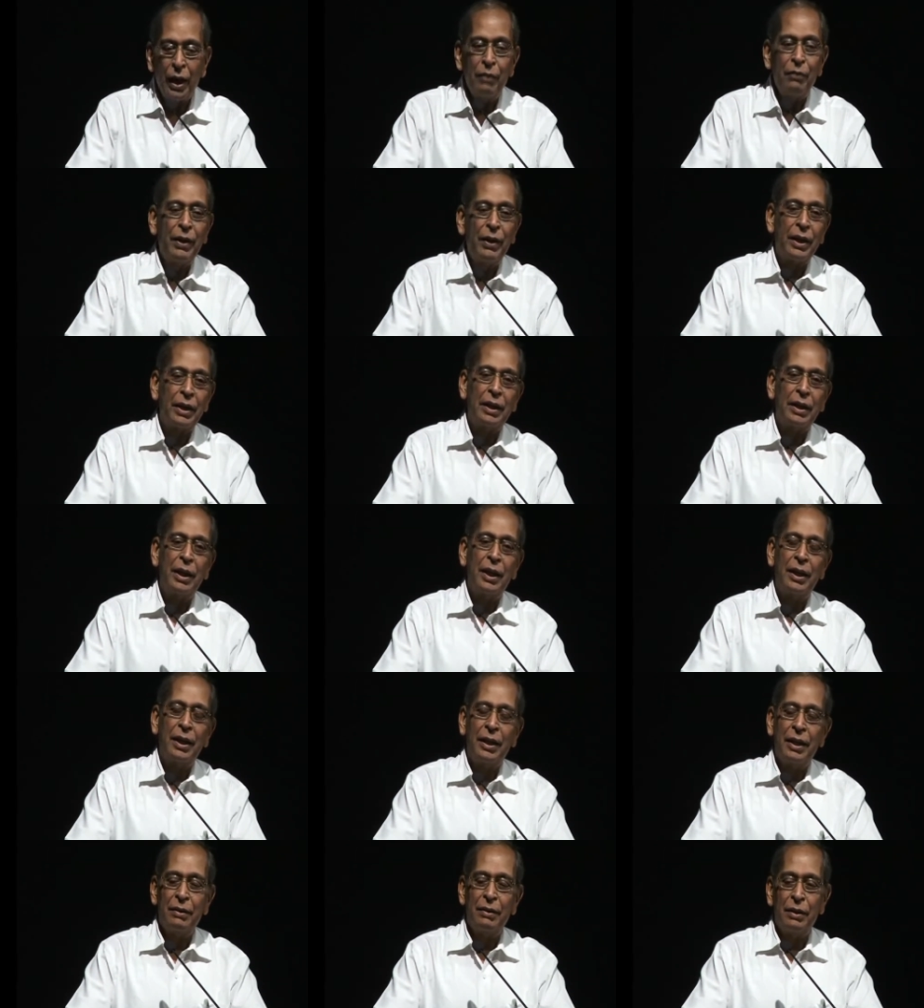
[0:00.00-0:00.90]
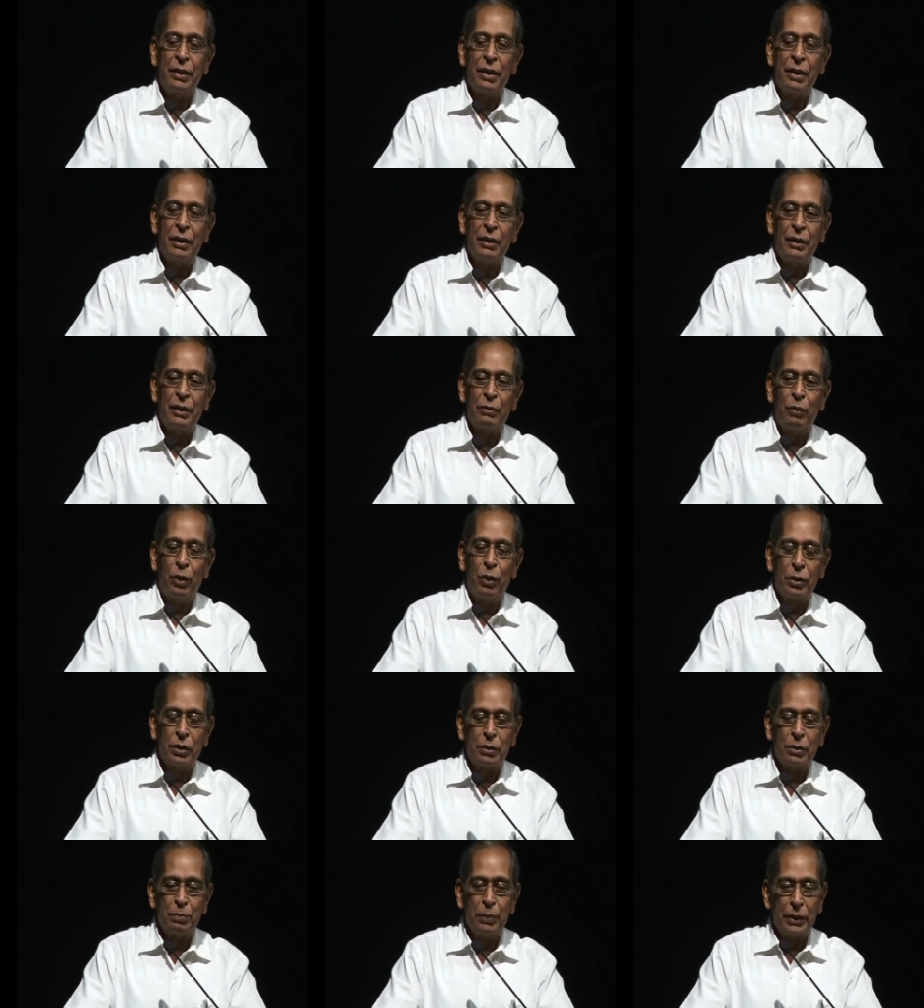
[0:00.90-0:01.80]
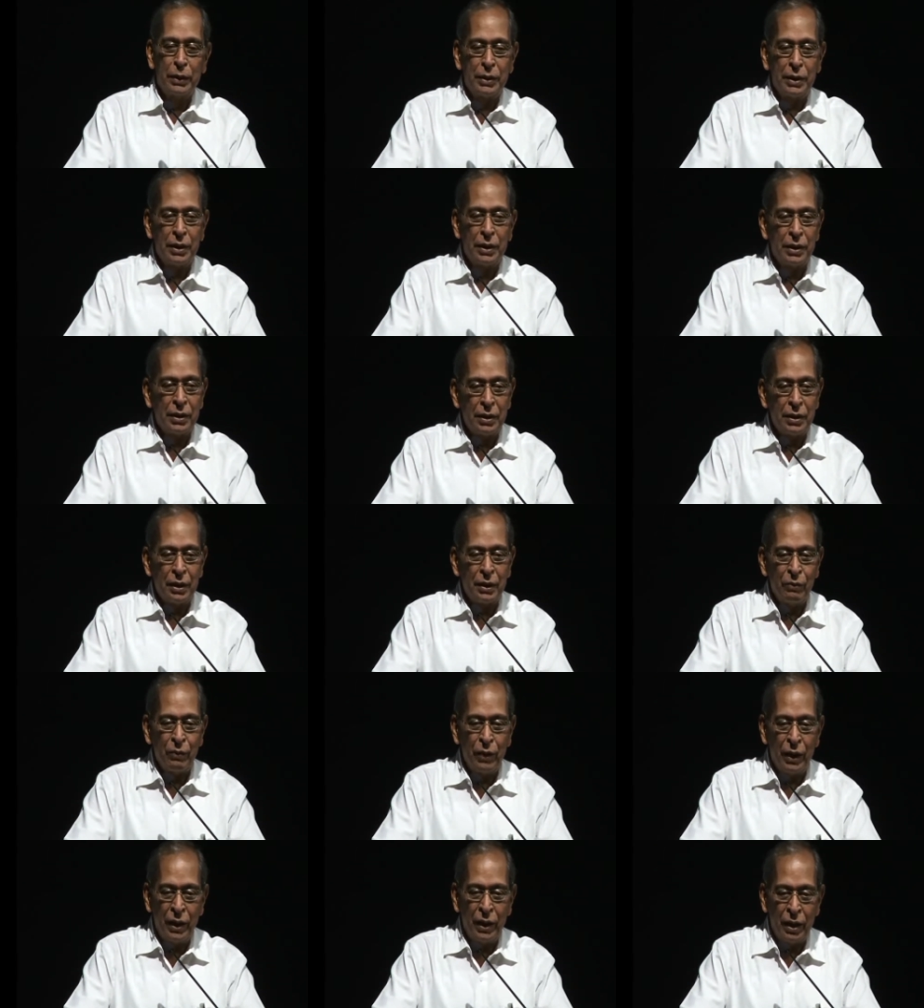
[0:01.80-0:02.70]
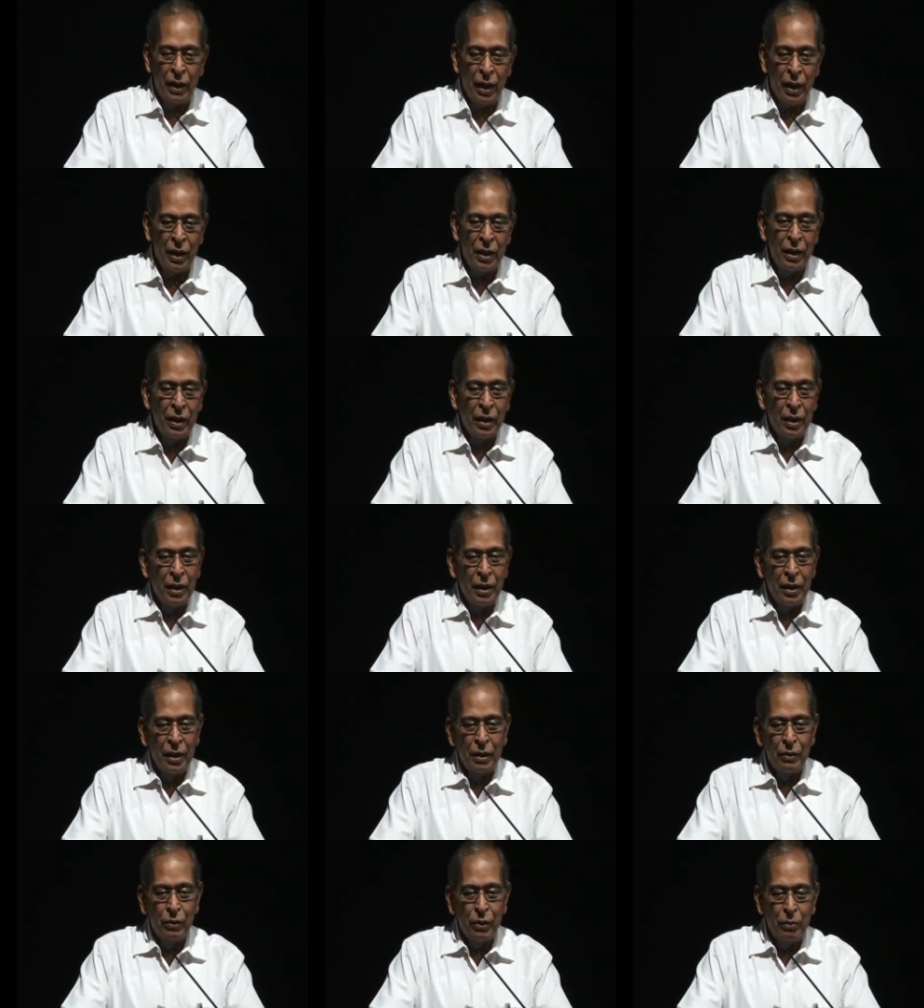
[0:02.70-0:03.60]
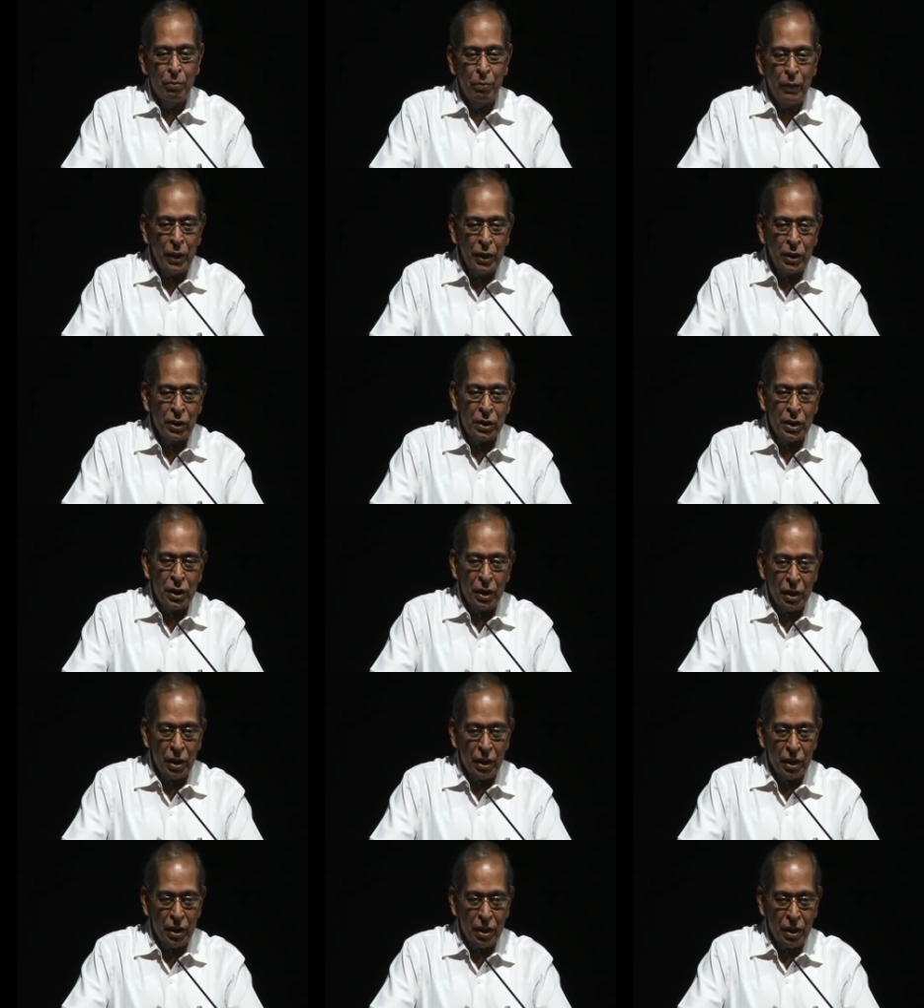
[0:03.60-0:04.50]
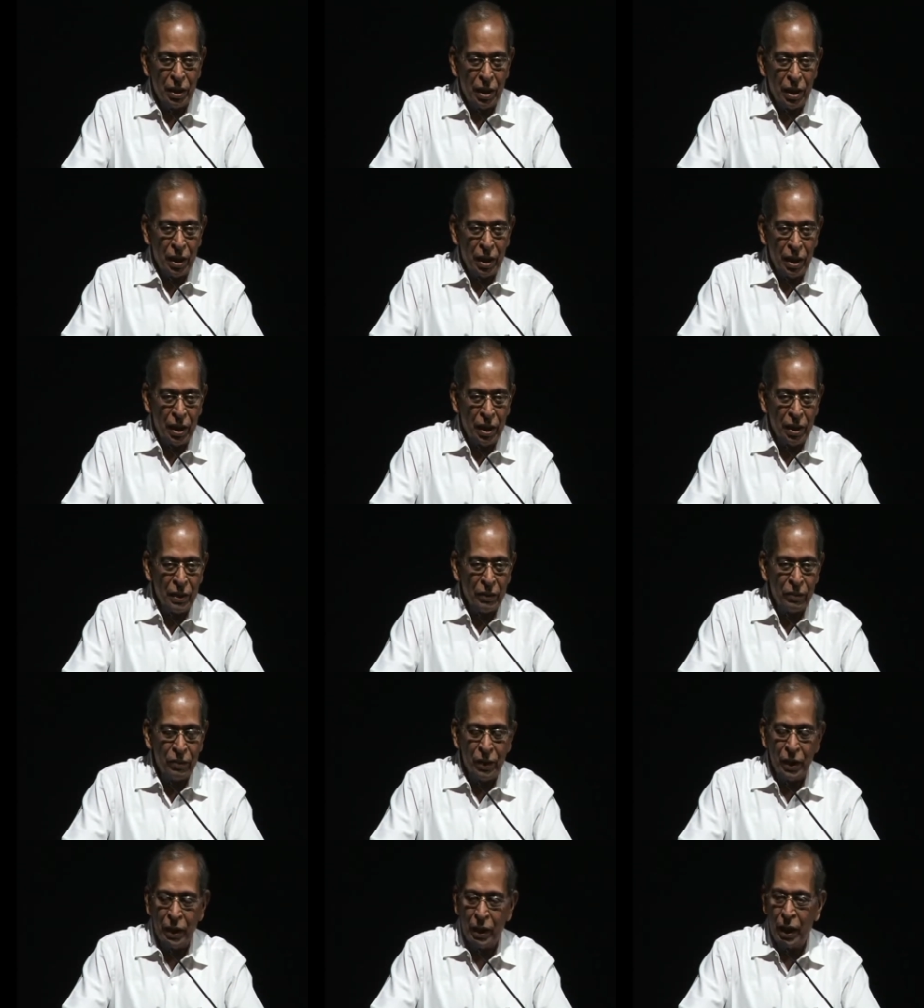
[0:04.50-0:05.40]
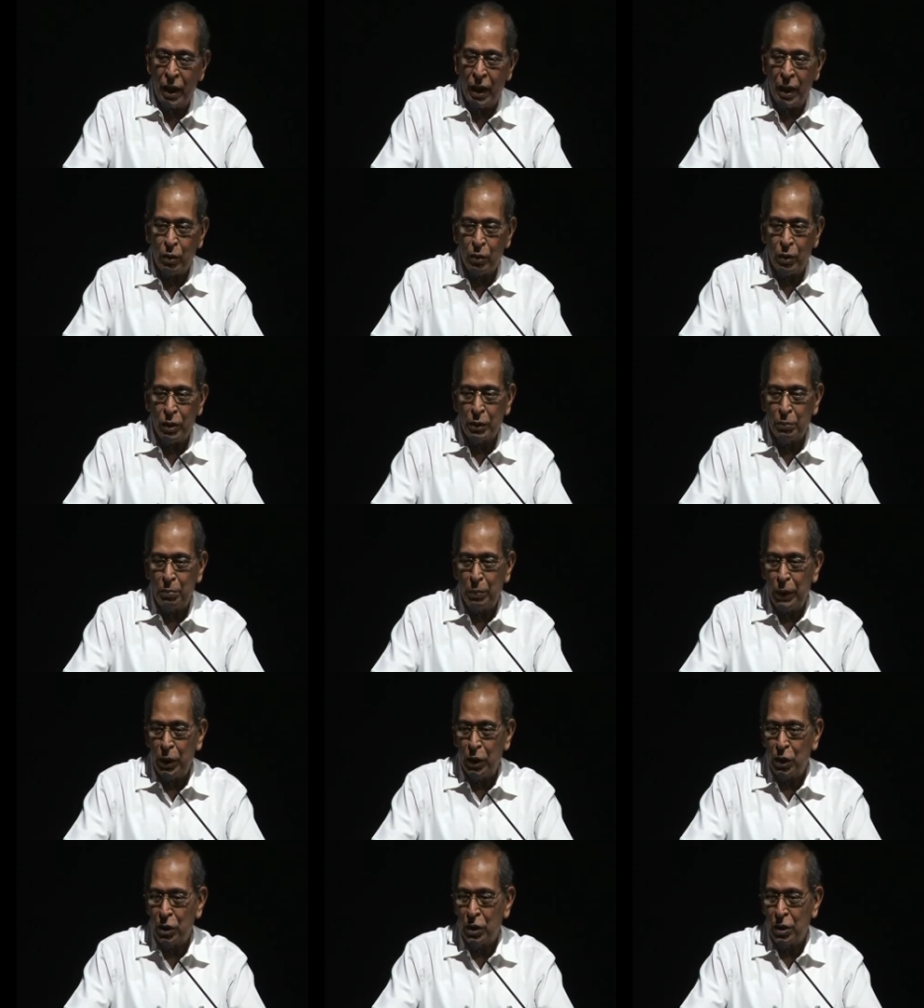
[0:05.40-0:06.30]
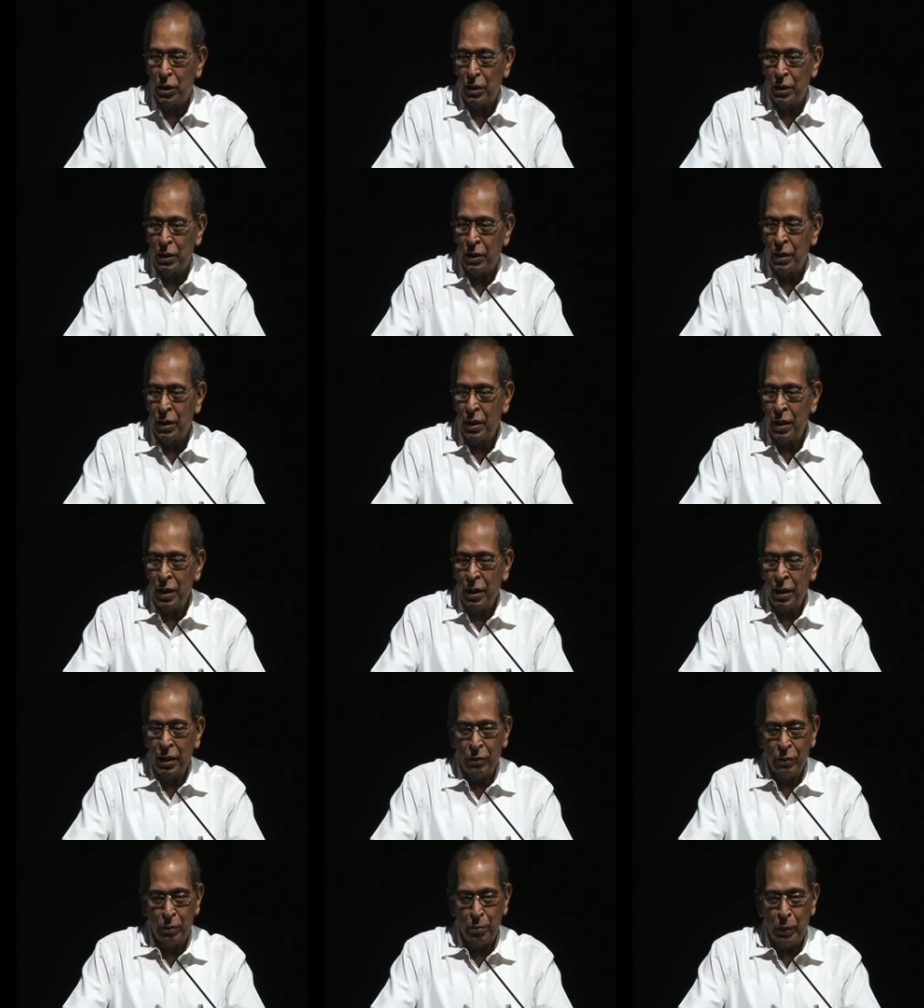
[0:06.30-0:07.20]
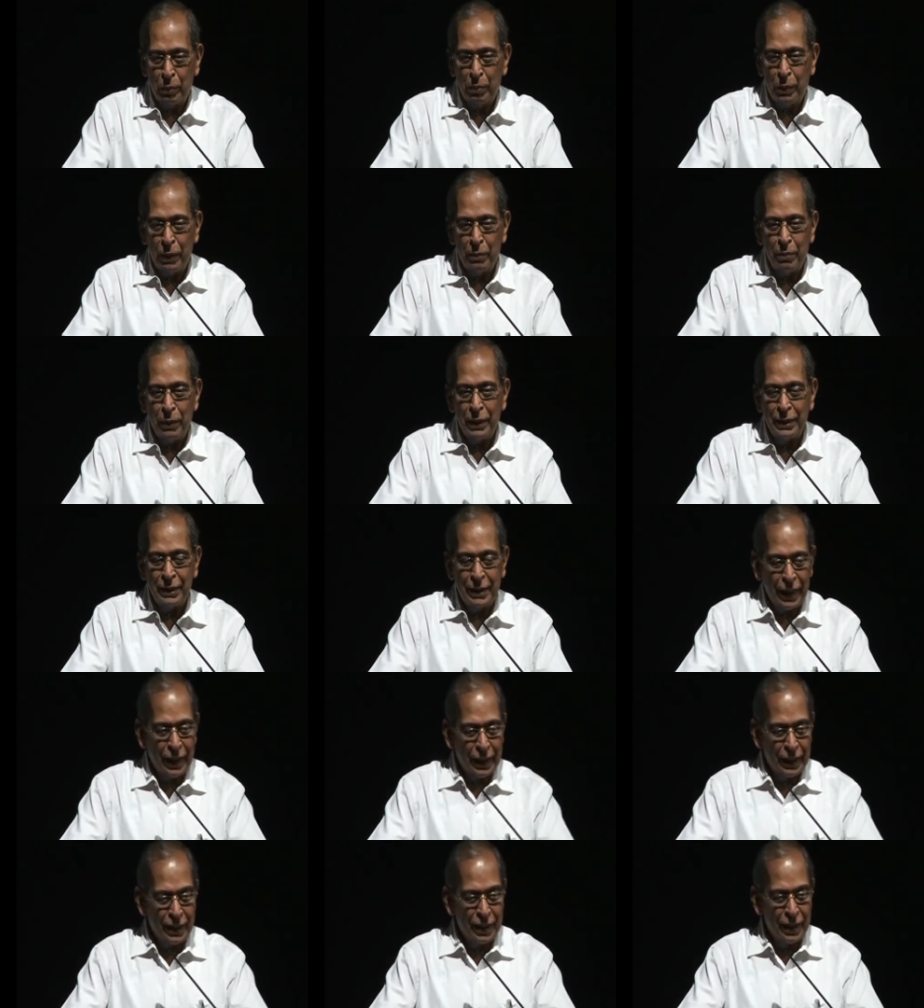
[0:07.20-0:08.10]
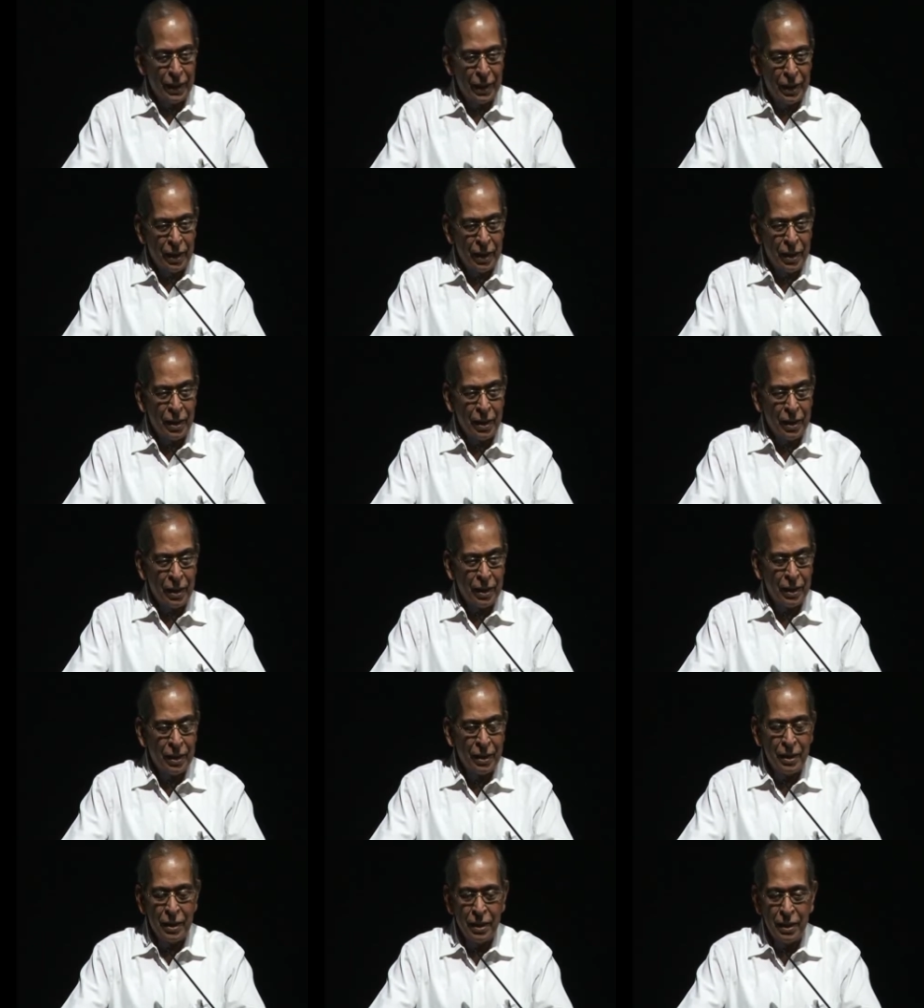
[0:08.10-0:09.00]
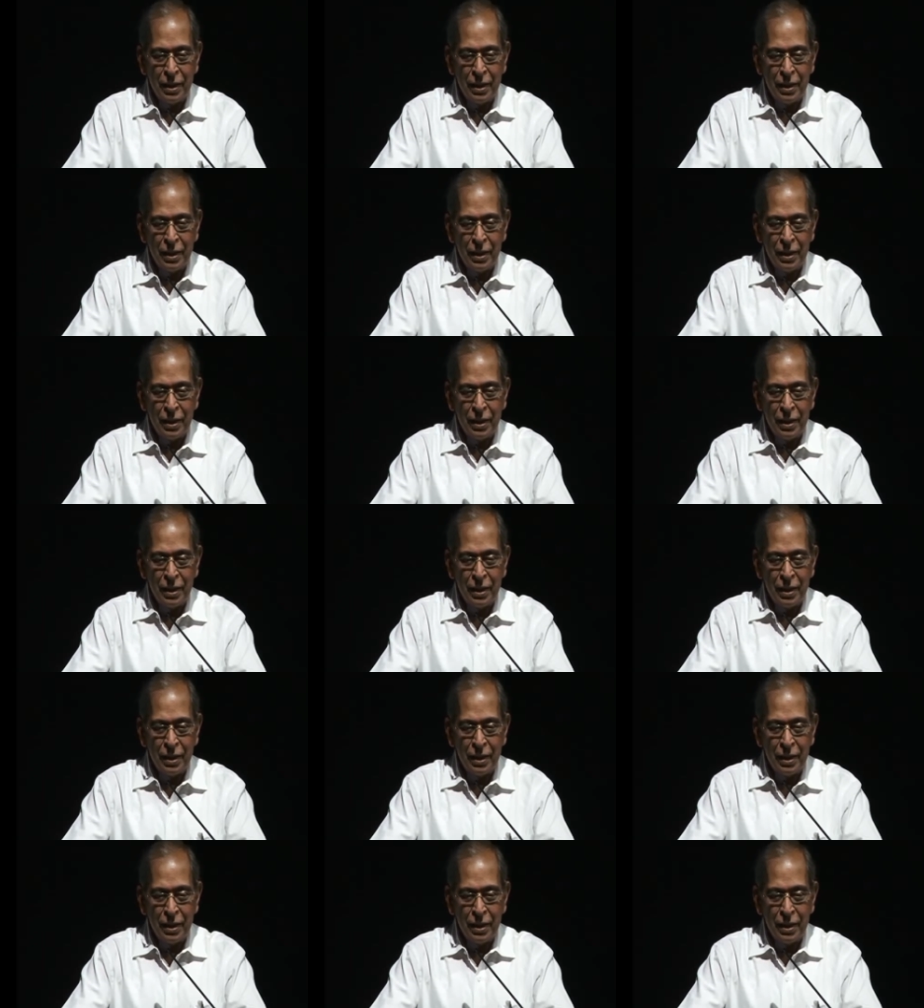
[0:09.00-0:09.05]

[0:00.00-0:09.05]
In fact, I was present in when one minister uh, read out a speech uh, prepared by secretary and uh,